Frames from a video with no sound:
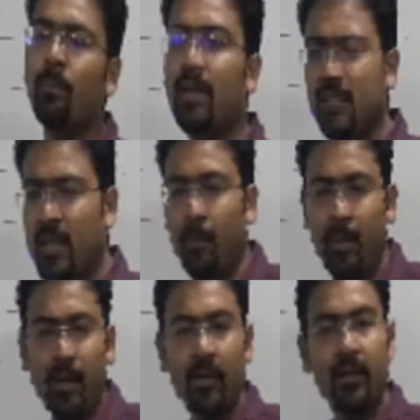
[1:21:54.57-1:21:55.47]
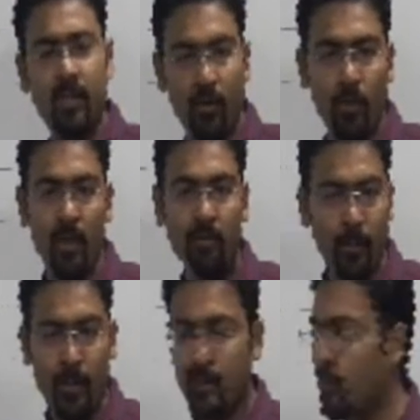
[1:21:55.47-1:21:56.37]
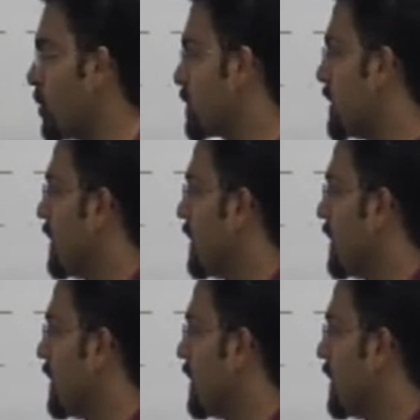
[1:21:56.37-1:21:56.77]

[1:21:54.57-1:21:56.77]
rapidly than the normal evaporation process.